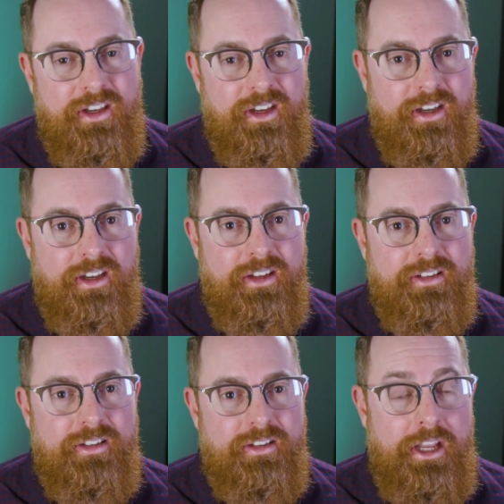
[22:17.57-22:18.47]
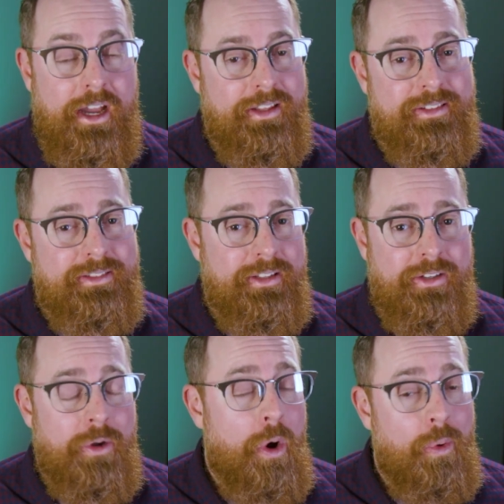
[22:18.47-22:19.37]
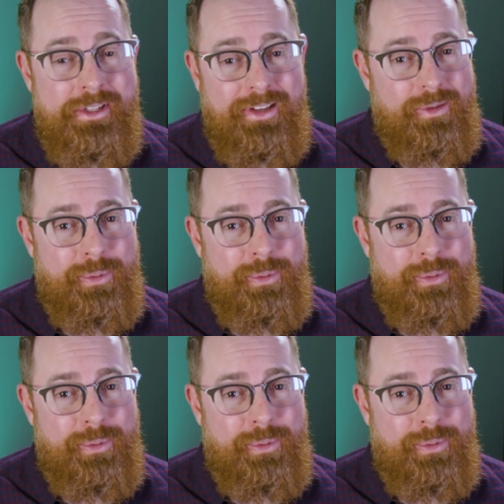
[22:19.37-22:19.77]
Absolutely. You always have to